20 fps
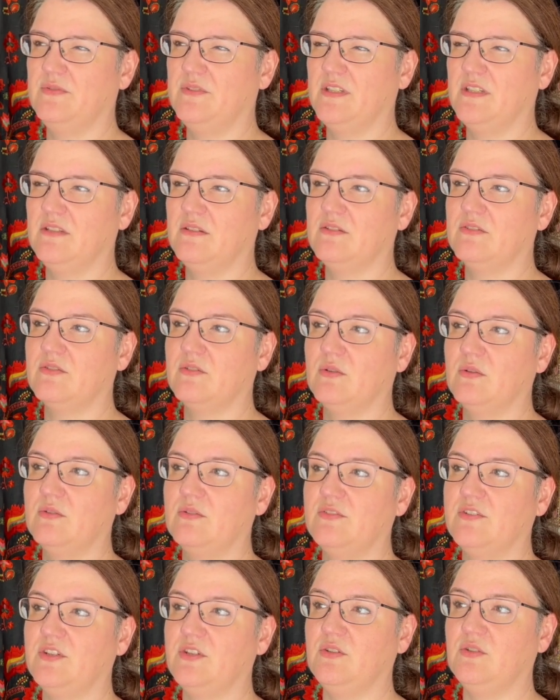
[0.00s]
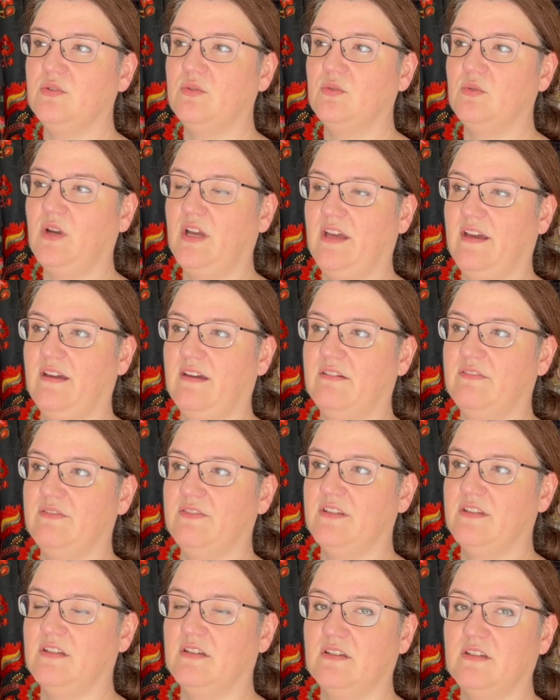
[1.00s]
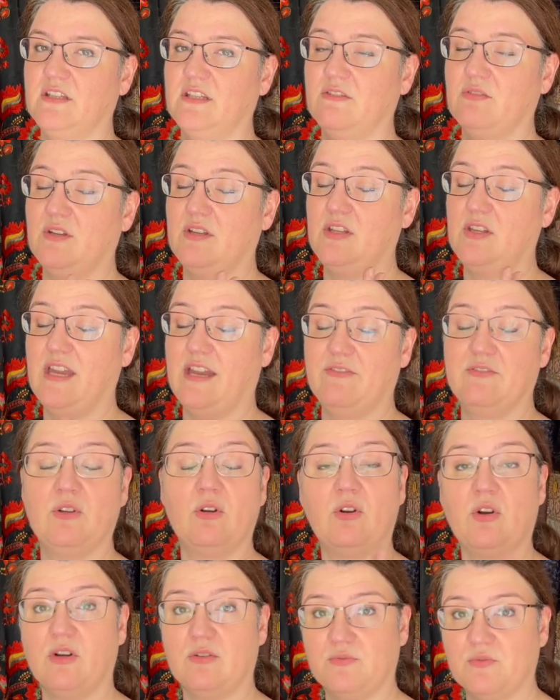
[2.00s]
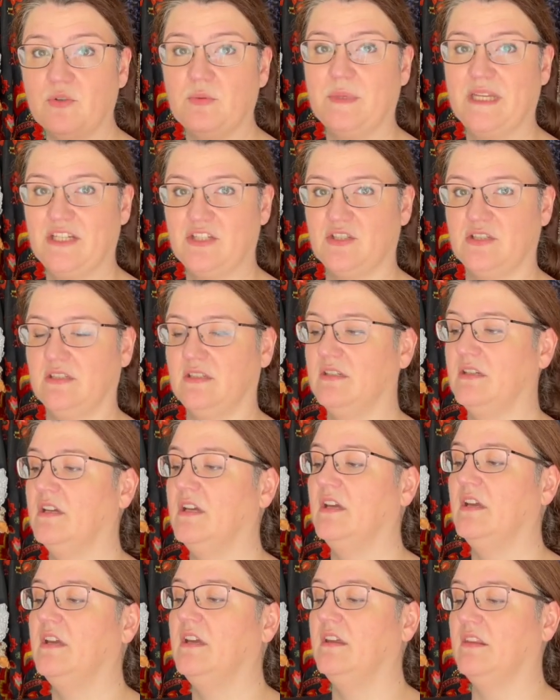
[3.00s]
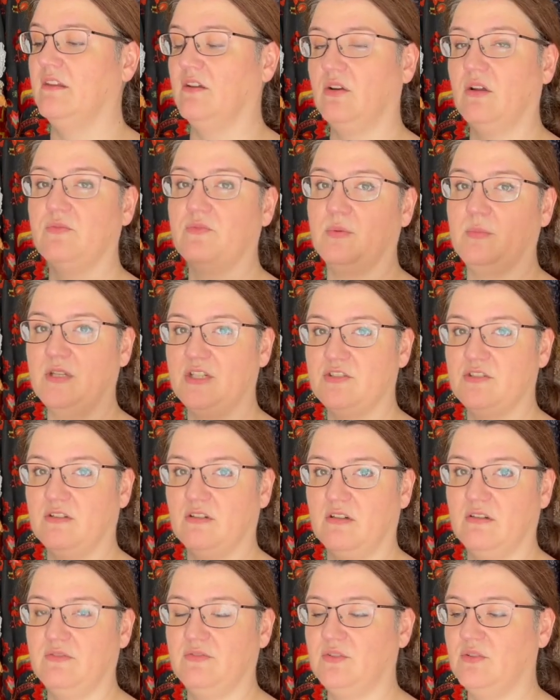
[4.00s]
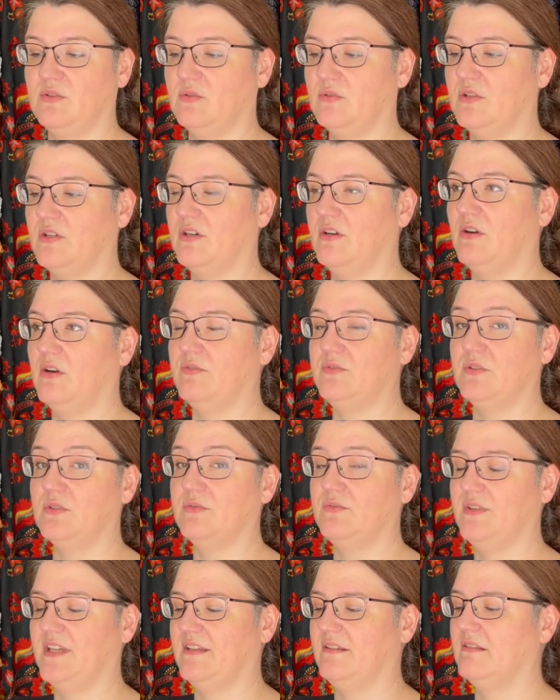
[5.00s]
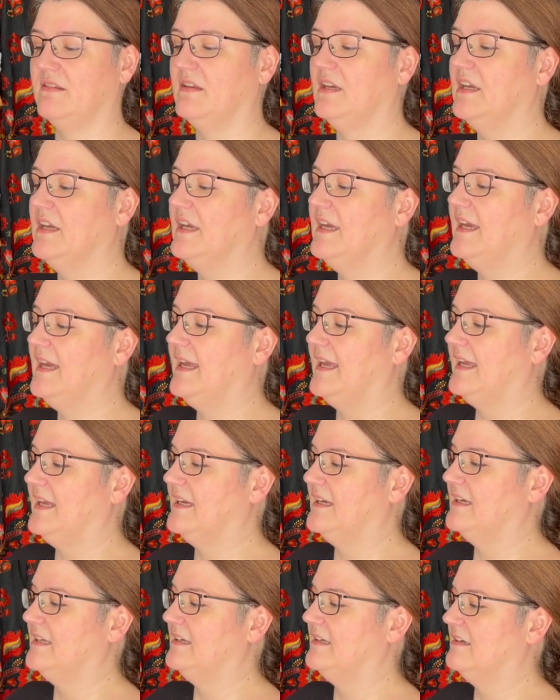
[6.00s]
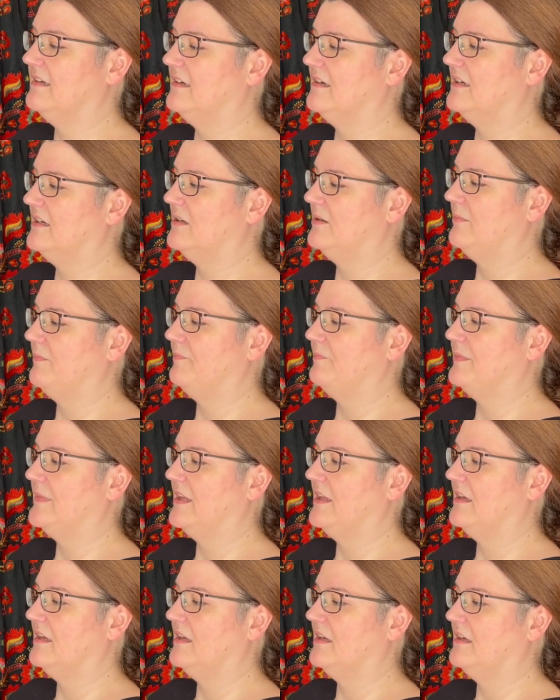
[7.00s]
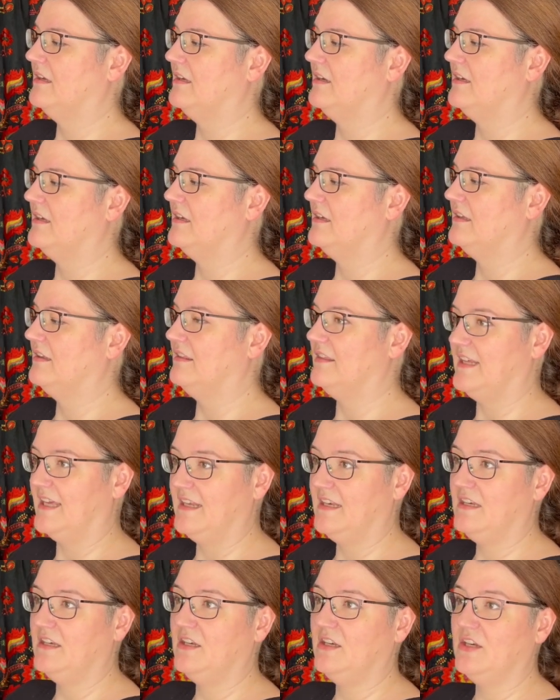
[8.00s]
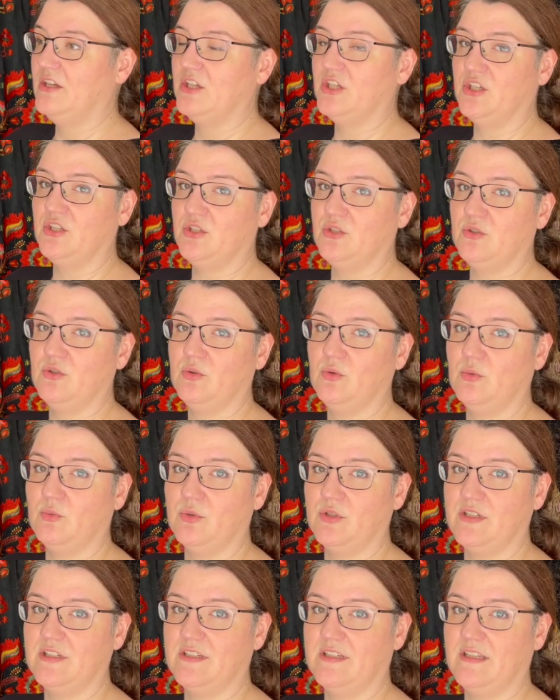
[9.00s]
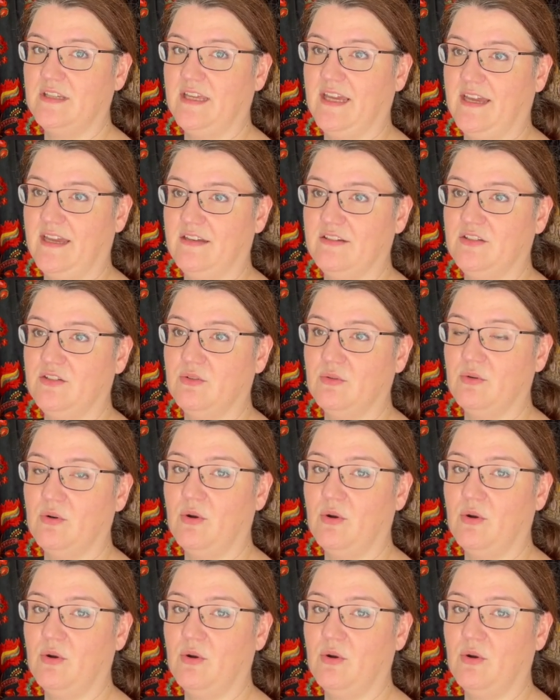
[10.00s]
years old, you have your confirmation, the confirmation of your faith, and then you would get your